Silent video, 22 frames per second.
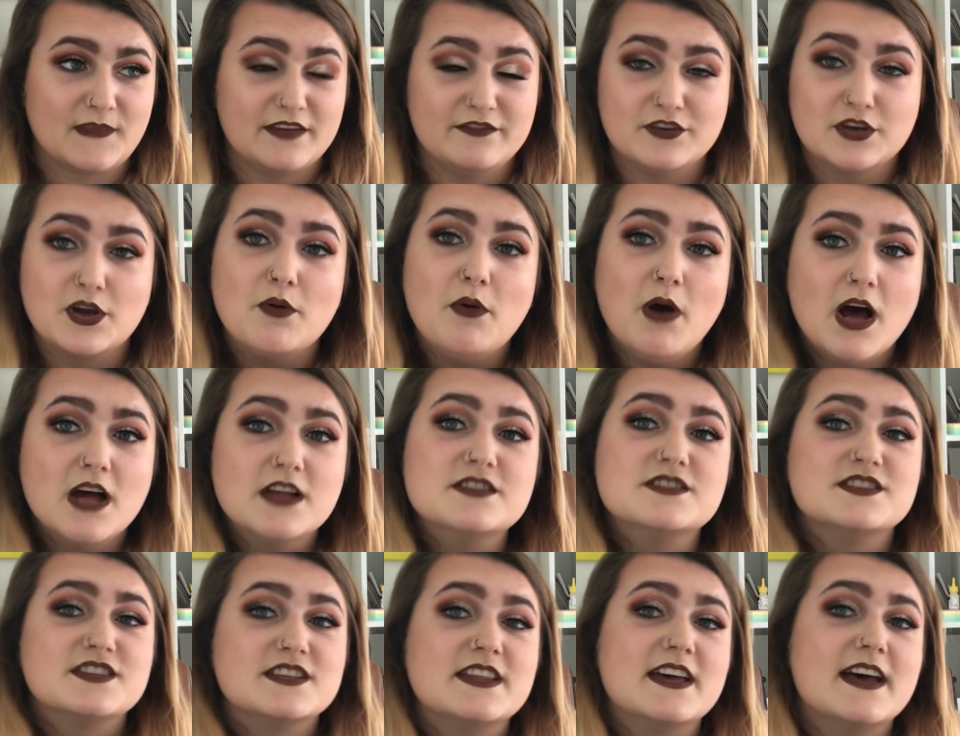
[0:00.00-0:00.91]
If you go
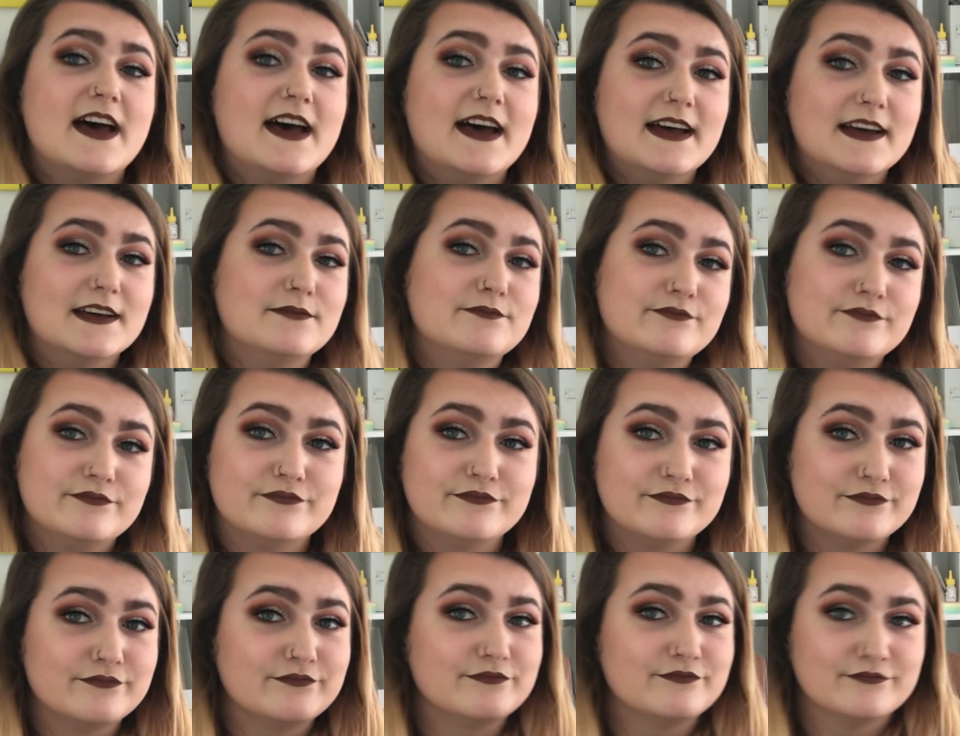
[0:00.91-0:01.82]
under there,
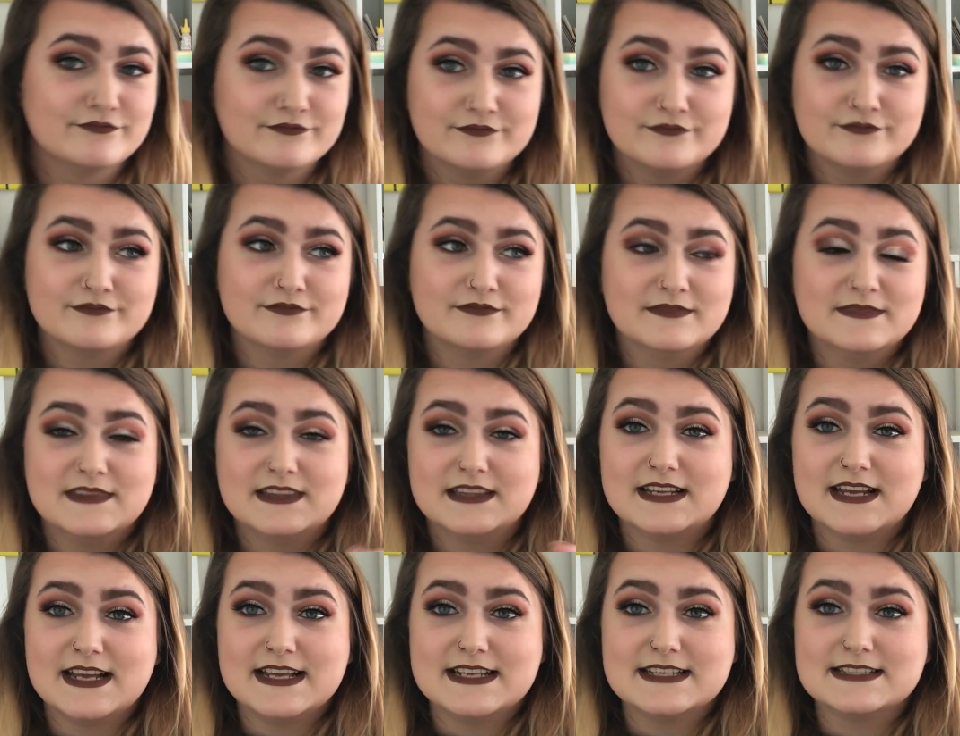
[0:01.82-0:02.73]

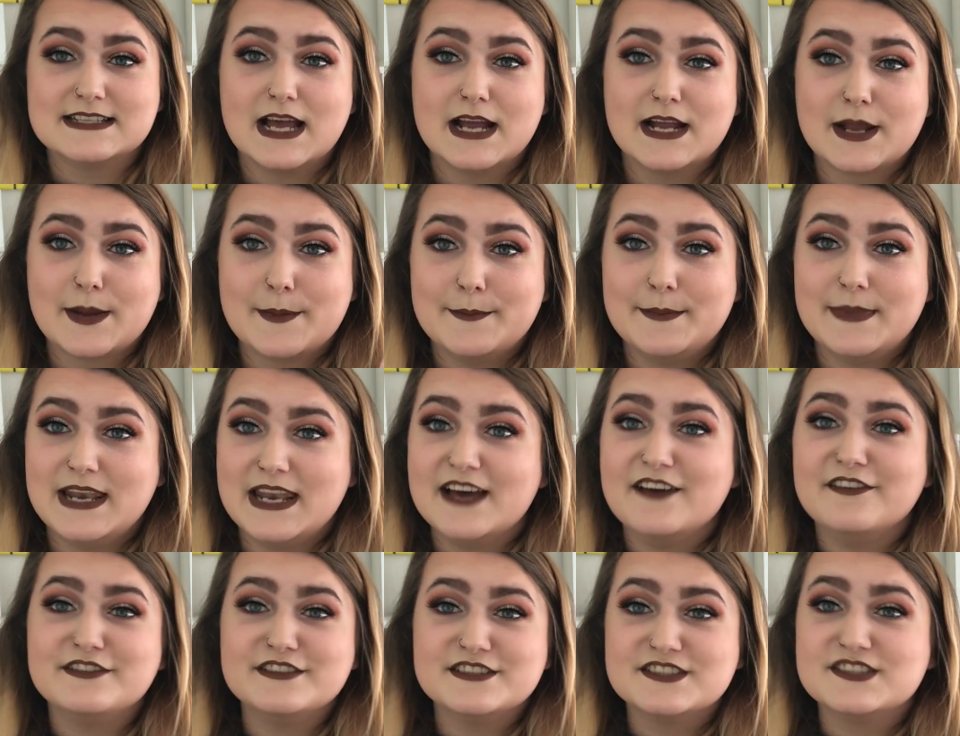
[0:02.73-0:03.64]
it's like
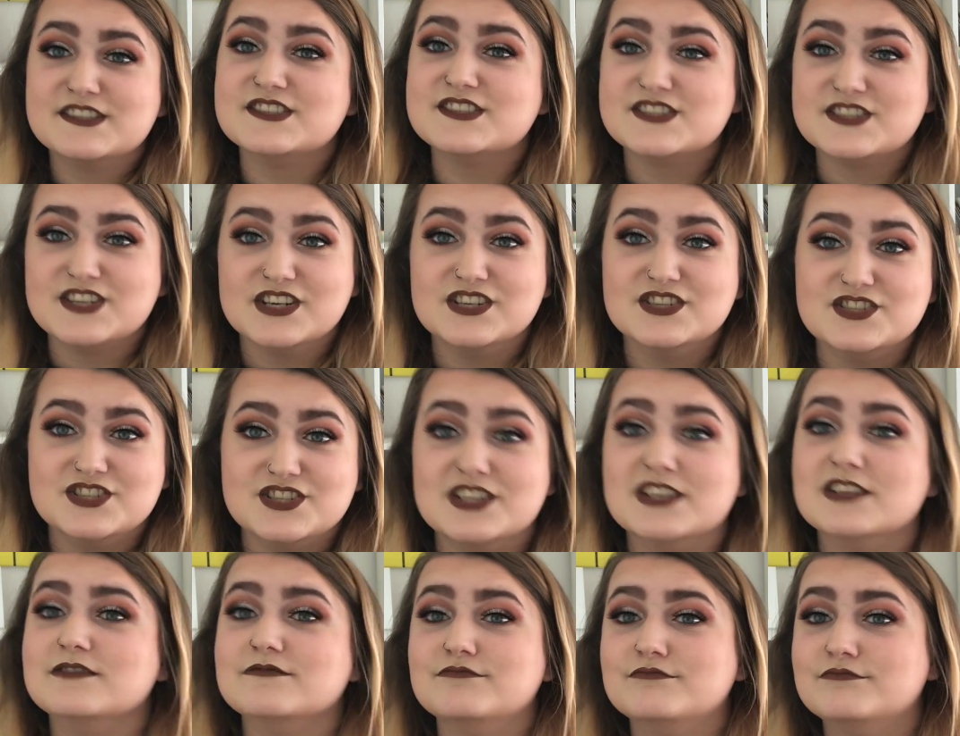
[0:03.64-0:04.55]
Maleficent's
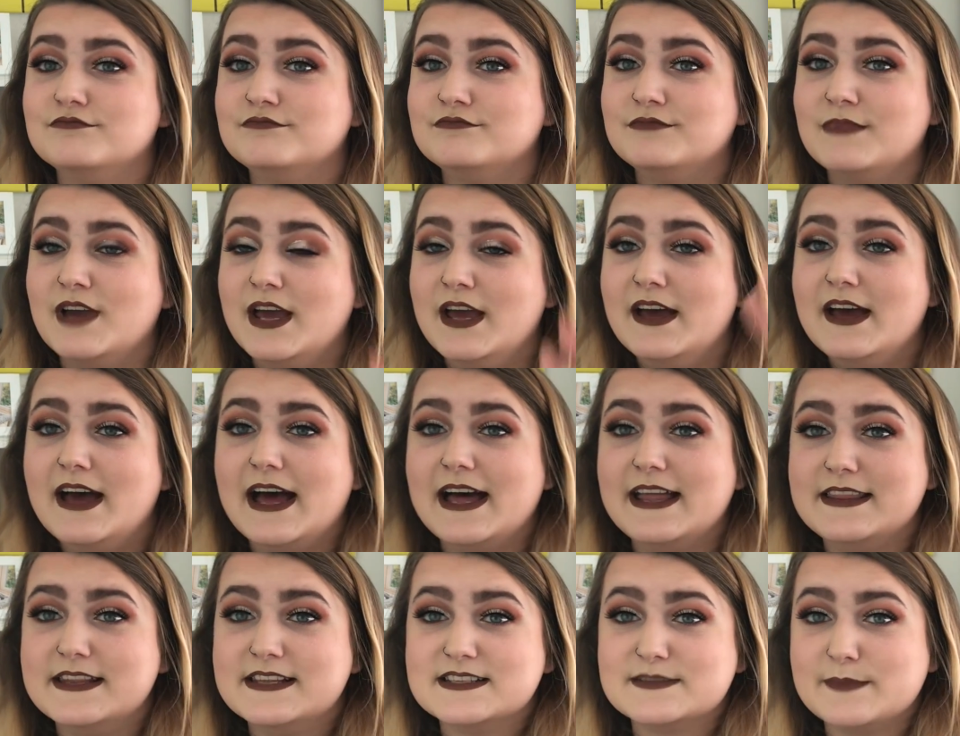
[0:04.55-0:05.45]
dungeon,
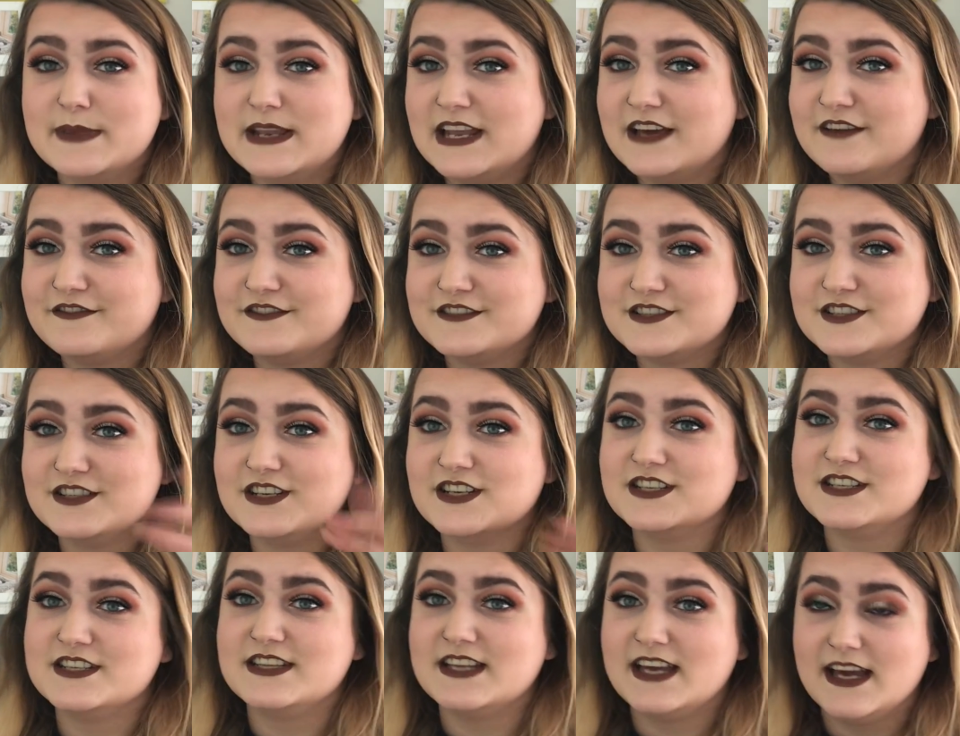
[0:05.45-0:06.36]
and there's Maleficent
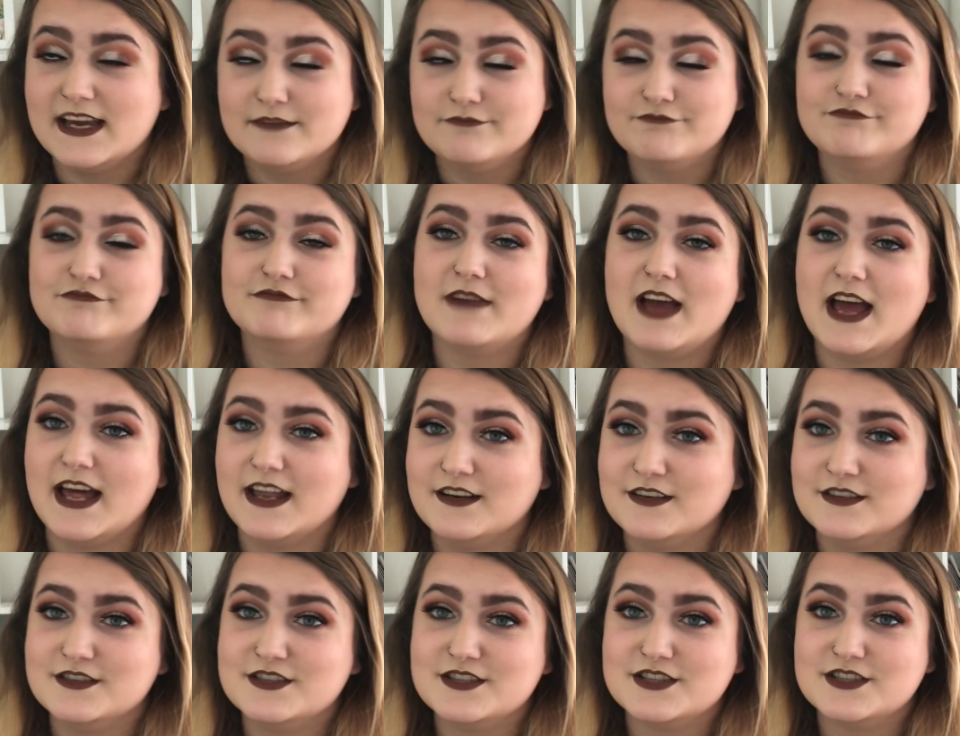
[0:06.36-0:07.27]
under there,
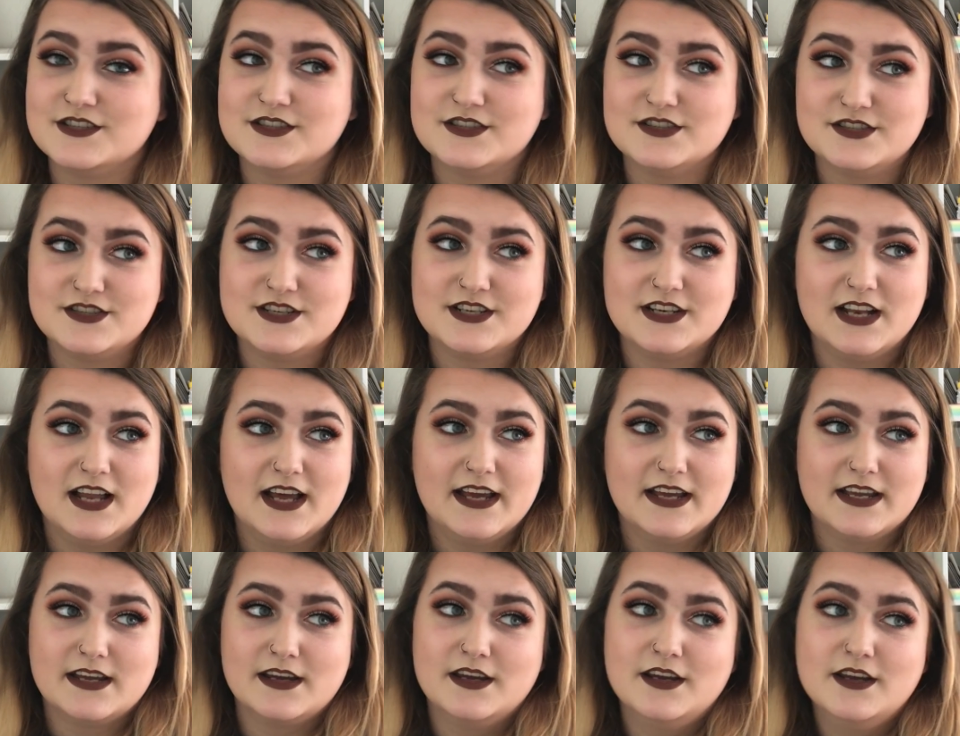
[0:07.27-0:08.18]
and she
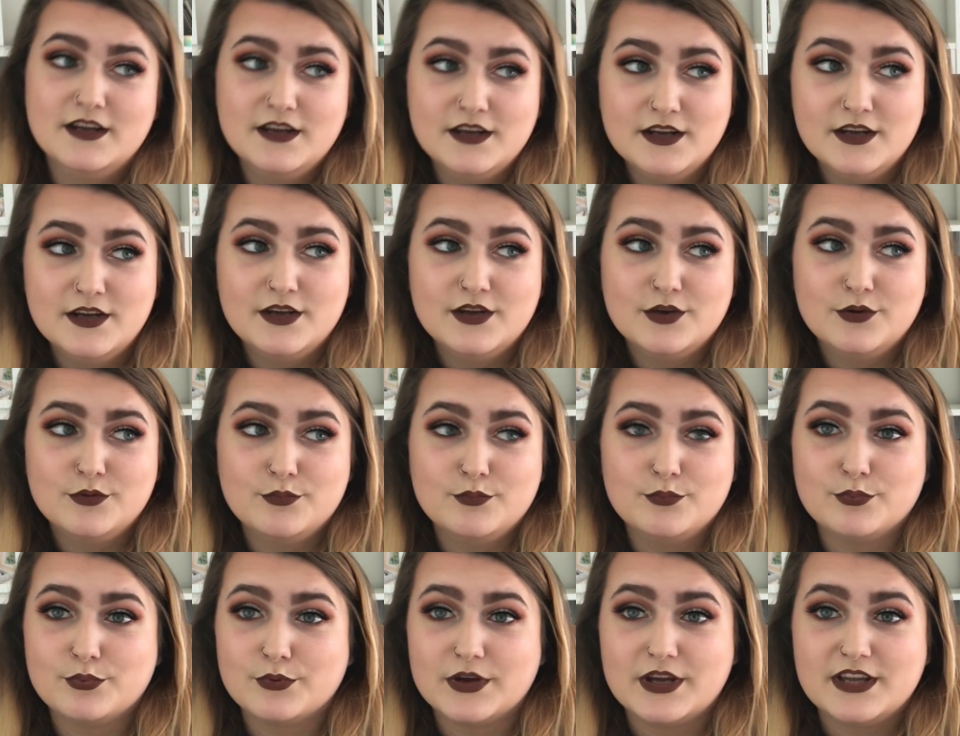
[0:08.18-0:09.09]
like
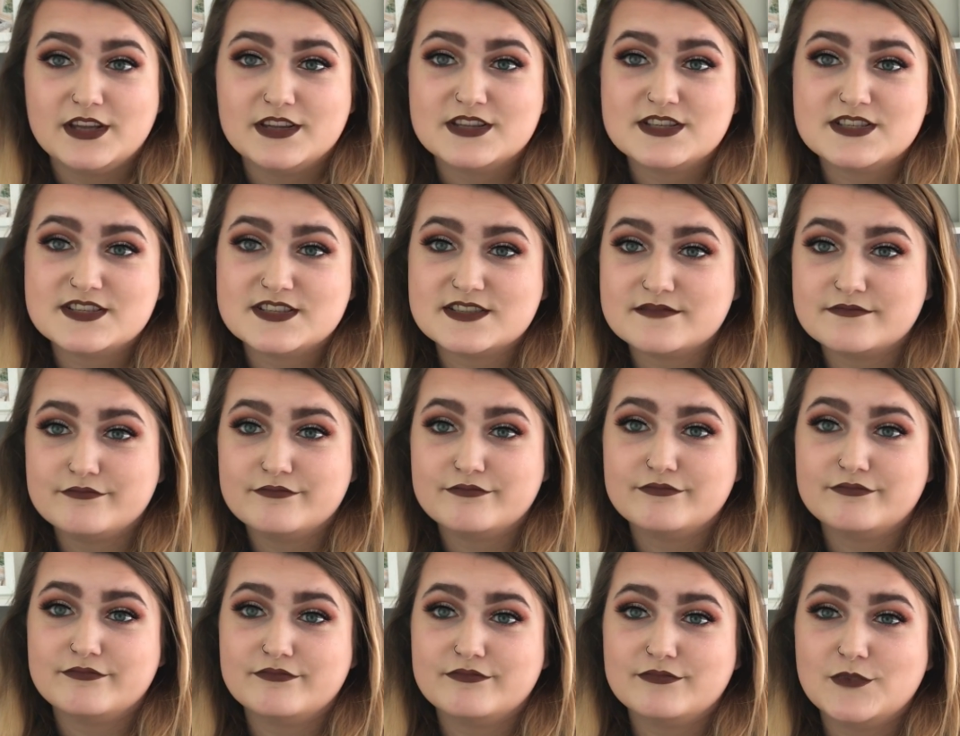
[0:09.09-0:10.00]
breathes.
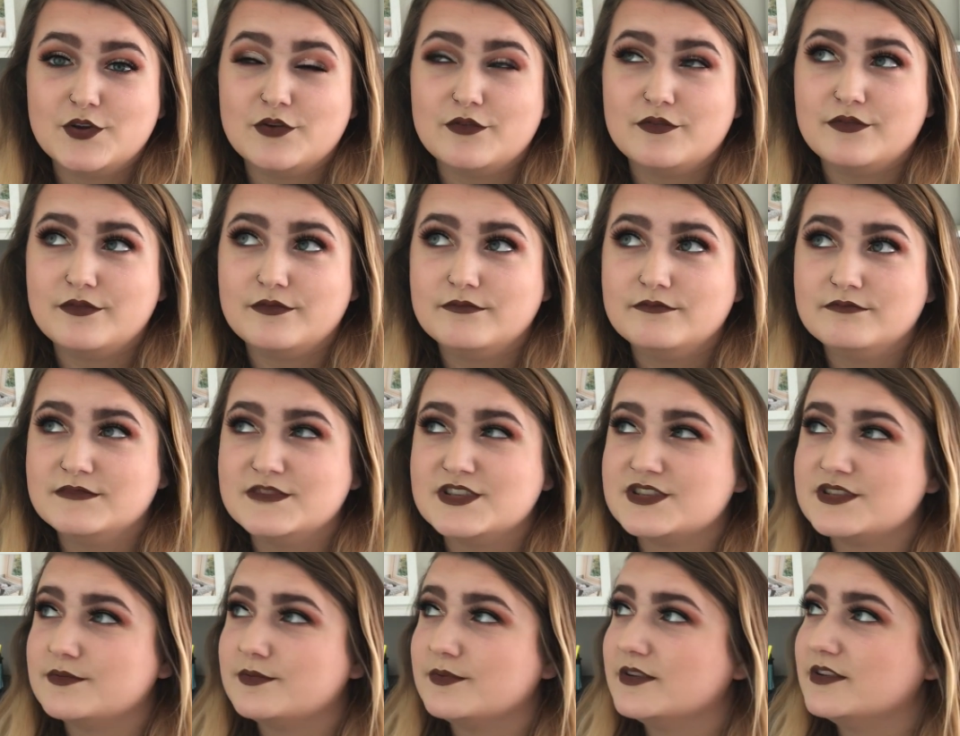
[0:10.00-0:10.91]
Does
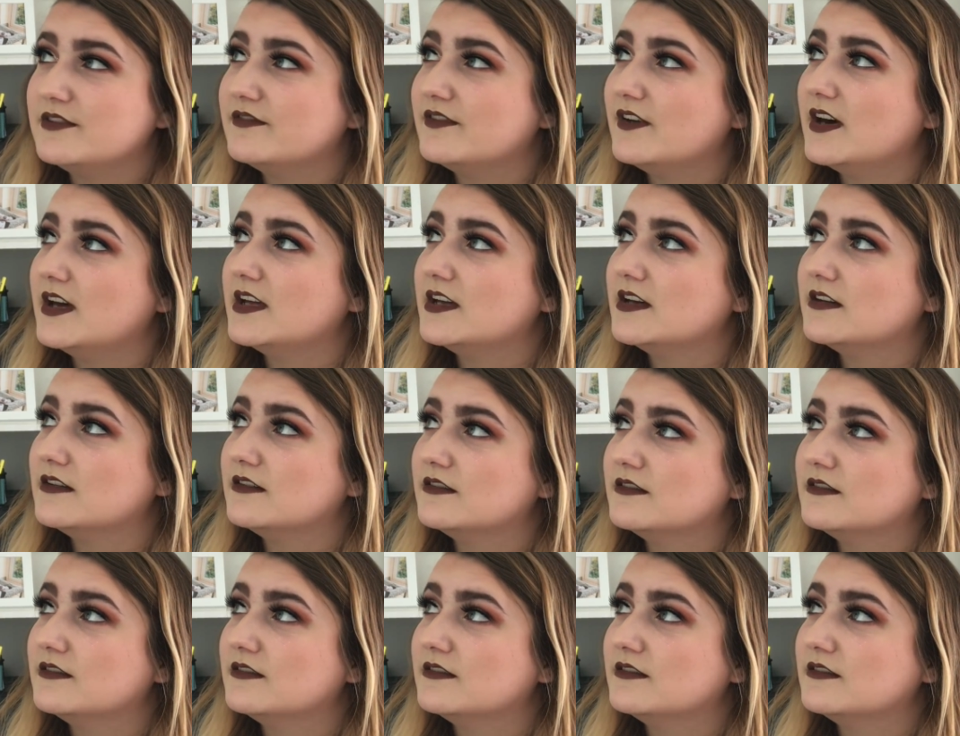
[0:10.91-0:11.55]
she breathe fire?